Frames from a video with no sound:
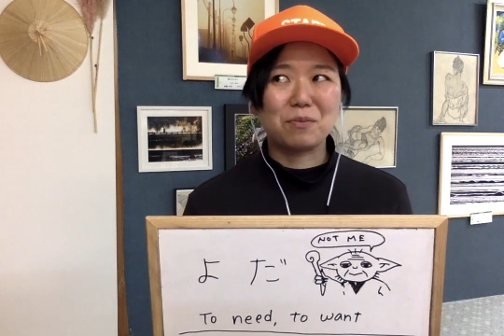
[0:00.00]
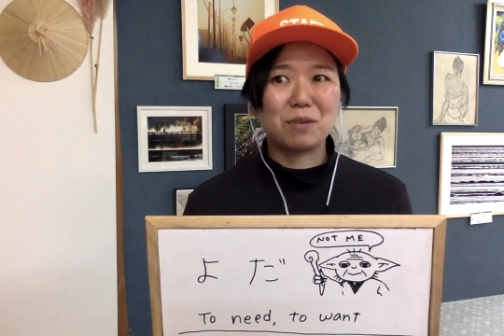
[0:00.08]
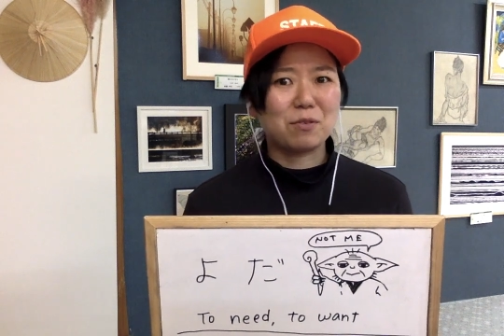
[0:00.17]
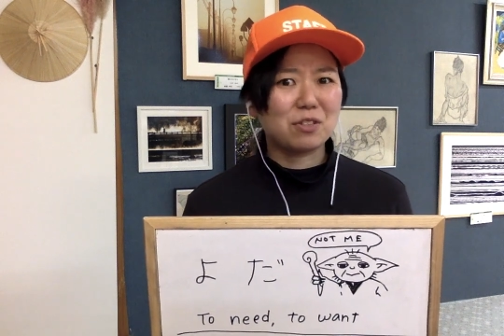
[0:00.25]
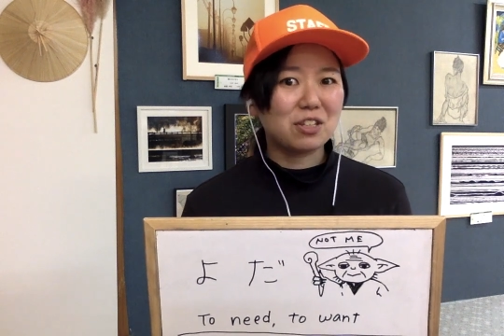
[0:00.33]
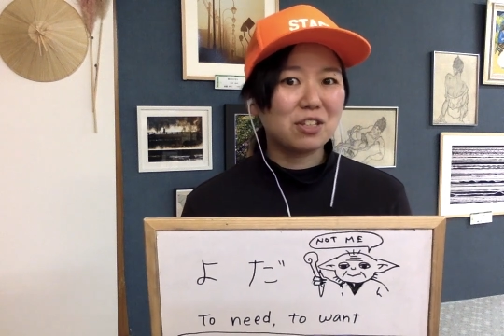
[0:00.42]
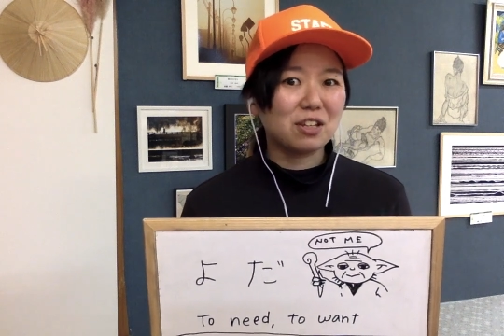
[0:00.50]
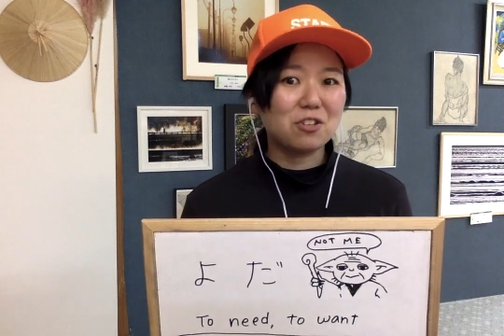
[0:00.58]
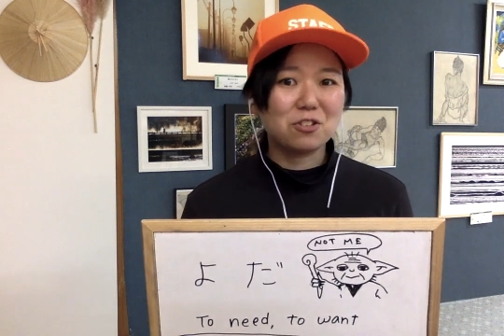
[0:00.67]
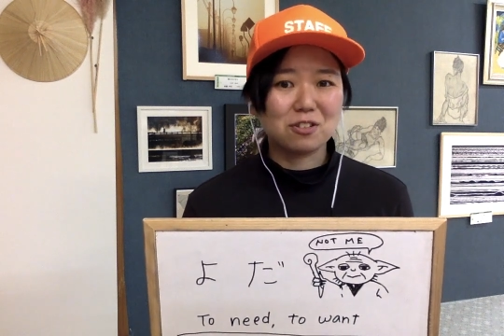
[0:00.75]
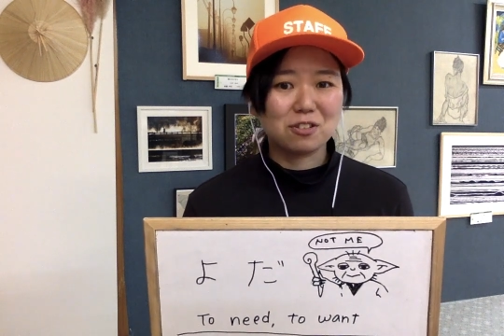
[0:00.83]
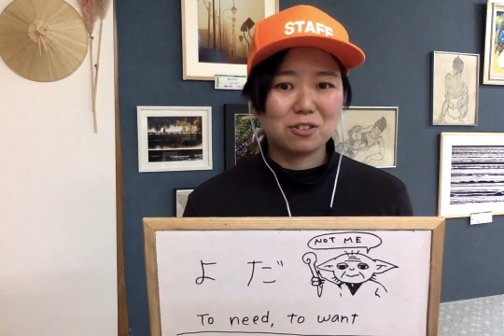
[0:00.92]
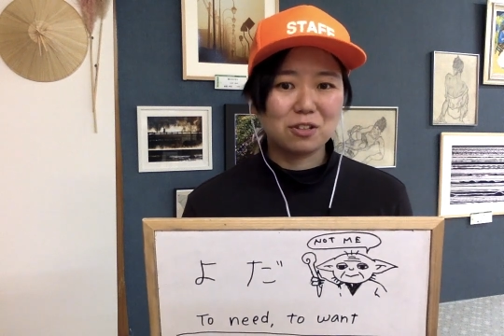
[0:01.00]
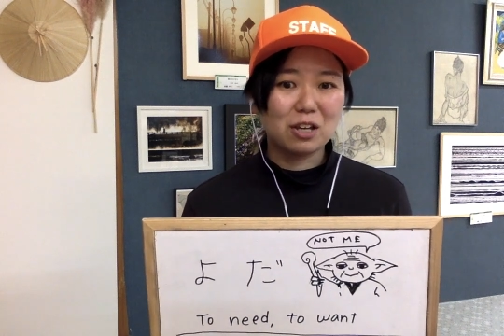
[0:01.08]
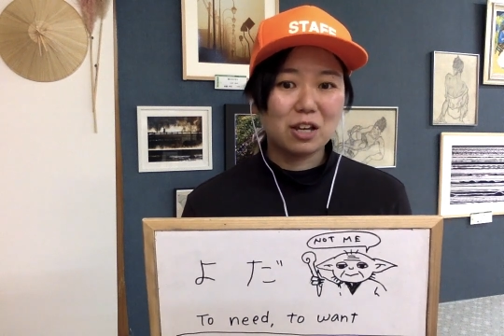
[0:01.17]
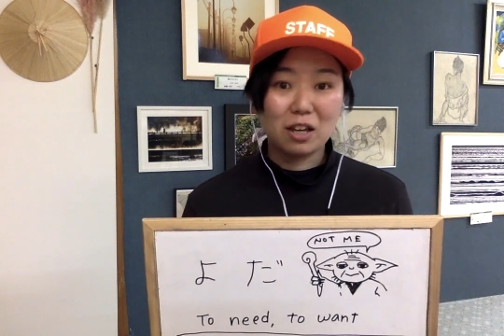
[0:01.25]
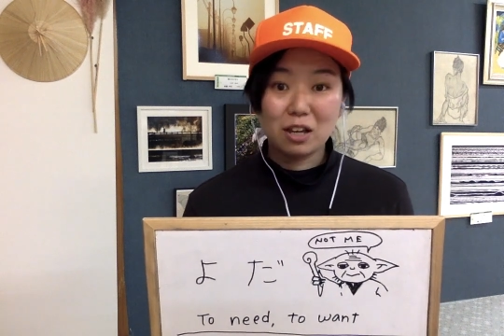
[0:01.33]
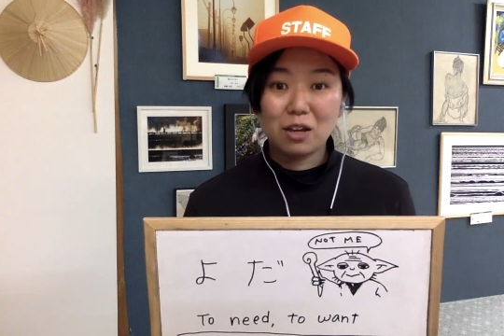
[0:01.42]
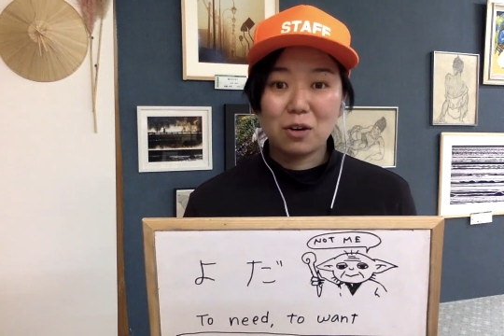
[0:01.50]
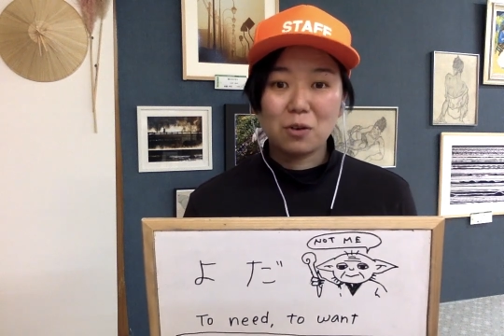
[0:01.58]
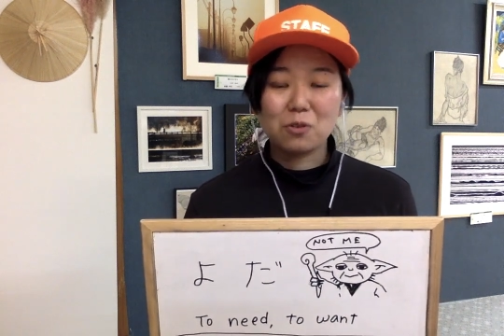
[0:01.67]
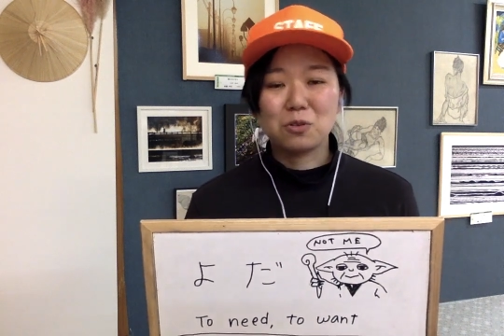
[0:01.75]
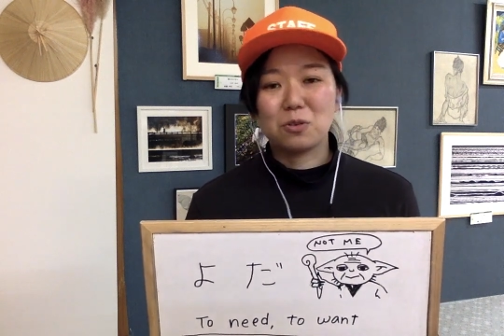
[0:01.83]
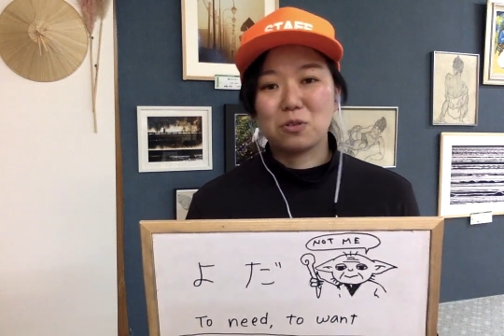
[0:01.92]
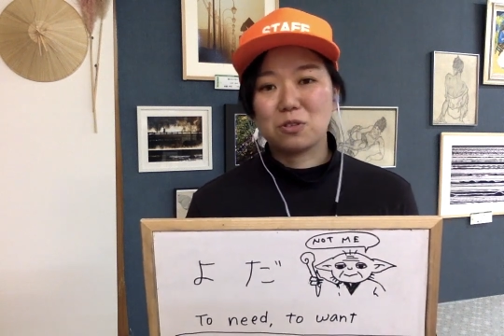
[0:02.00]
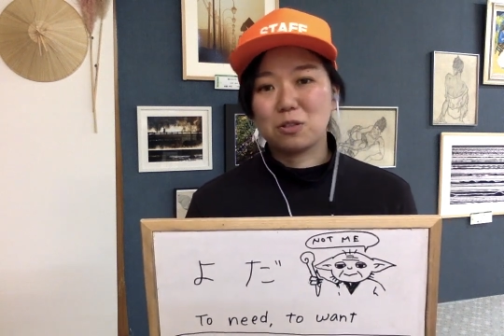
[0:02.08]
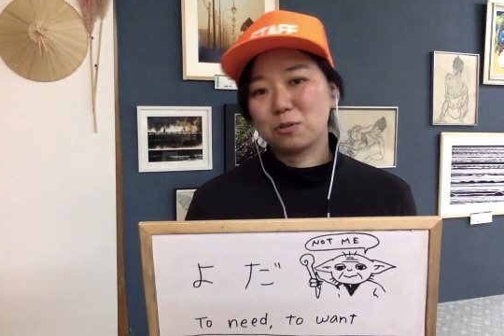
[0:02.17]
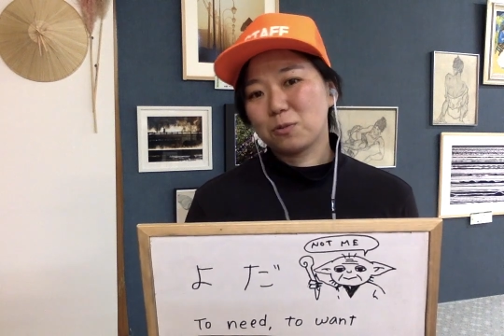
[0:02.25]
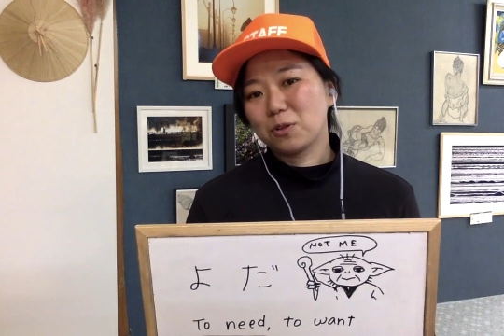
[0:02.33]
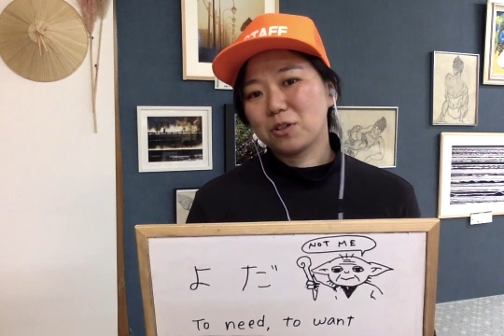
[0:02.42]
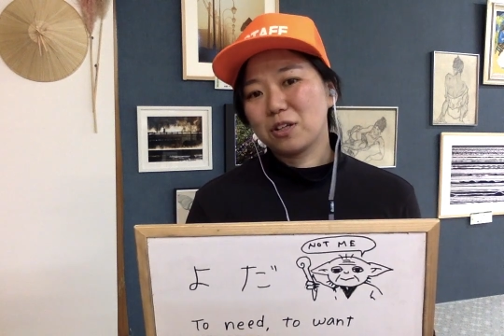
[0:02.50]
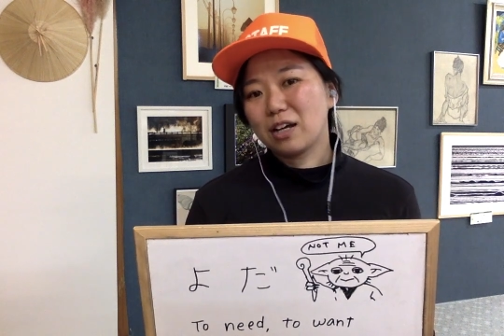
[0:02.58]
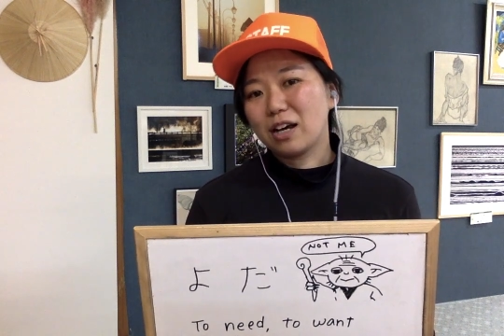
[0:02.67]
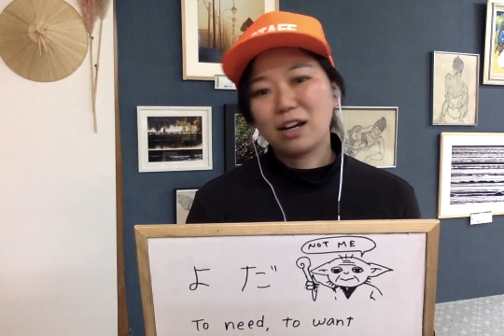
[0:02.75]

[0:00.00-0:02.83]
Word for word: maybe teenagers also use this word.